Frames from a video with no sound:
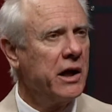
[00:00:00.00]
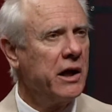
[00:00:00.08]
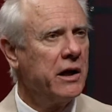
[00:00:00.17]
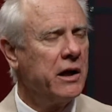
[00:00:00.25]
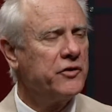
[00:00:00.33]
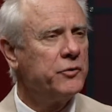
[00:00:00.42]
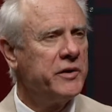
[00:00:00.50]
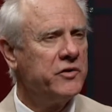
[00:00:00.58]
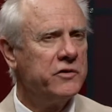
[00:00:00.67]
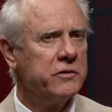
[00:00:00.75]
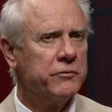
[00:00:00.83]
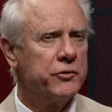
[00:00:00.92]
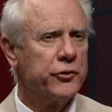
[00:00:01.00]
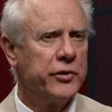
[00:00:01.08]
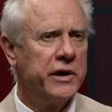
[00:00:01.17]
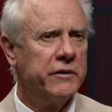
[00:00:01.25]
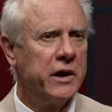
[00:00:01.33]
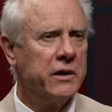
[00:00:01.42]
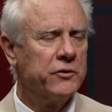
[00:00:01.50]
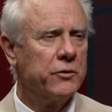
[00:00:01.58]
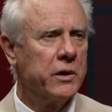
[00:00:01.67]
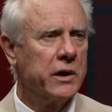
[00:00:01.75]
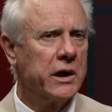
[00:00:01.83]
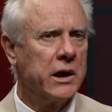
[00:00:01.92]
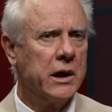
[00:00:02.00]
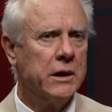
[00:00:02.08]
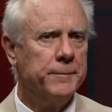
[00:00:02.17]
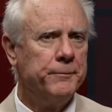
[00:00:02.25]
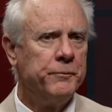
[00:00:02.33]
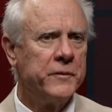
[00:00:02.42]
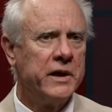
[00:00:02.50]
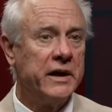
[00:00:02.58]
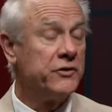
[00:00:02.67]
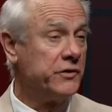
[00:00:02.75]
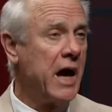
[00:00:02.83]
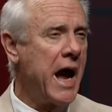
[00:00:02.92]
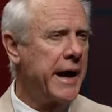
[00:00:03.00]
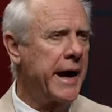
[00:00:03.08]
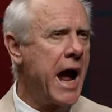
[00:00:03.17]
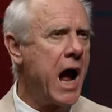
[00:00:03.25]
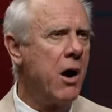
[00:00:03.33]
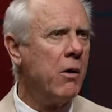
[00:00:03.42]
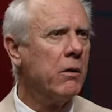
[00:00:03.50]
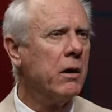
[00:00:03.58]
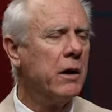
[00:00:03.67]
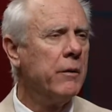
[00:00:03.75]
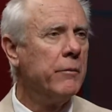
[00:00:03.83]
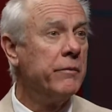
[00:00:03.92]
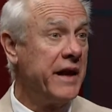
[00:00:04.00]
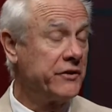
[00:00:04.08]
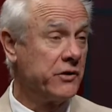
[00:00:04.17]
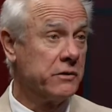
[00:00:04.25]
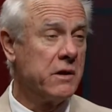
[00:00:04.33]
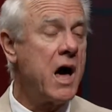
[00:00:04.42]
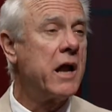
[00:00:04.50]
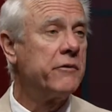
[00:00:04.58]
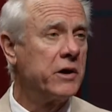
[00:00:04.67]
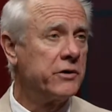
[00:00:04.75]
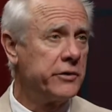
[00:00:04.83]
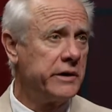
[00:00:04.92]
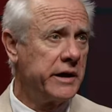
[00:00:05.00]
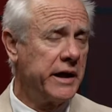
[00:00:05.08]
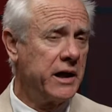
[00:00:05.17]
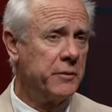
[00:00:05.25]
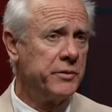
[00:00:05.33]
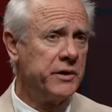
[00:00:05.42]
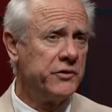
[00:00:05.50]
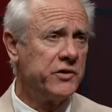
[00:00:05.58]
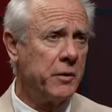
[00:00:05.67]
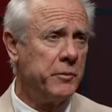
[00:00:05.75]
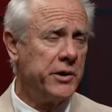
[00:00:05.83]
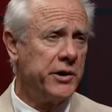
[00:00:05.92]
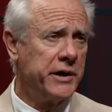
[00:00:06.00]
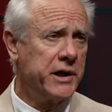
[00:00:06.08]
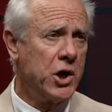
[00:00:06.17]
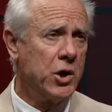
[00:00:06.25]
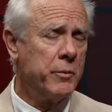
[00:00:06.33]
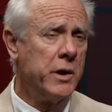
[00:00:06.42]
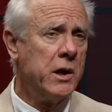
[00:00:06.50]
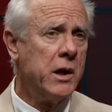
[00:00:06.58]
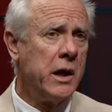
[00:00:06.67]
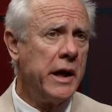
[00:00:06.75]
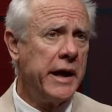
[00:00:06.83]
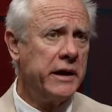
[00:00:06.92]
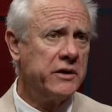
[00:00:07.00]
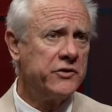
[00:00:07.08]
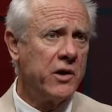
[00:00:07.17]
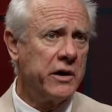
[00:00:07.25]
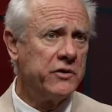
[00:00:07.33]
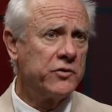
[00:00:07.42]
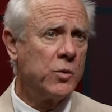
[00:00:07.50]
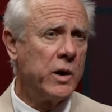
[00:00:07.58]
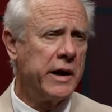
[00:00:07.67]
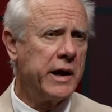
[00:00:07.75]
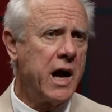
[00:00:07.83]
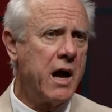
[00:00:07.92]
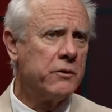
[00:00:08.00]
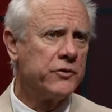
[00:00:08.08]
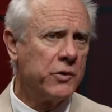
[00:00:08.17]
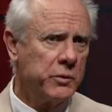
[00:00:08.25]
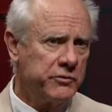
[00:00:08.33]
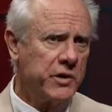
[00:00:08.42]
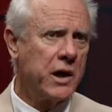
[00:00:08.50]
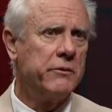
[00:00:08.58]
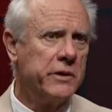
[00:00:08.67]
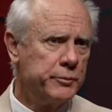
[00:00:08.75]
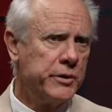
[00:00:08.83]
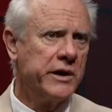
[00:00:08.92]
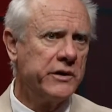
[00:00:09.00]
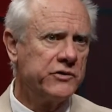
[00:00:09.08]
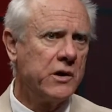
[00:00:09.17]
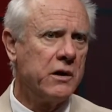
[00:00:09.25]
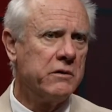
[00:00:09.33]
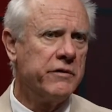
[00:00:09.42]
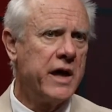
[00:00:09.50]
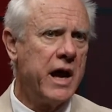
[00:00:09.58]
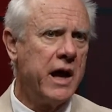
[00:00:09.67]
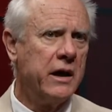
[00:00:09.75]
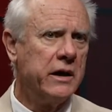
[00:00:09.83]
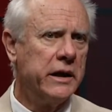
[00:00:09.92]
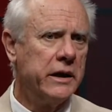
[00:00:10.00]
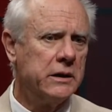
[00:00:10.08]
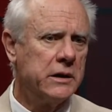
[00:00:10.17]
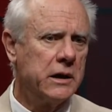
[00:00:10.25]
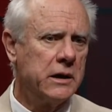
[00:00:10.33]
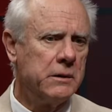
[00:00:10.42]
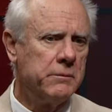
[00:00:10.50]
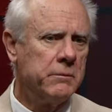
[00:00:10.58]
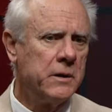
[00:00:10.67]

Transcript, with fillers: a, a, species of tree that is really, um, it's dying out. that's a lot of our tree canopy is Siberian elm and it's on its way out. So we've got to replace all of that. And um,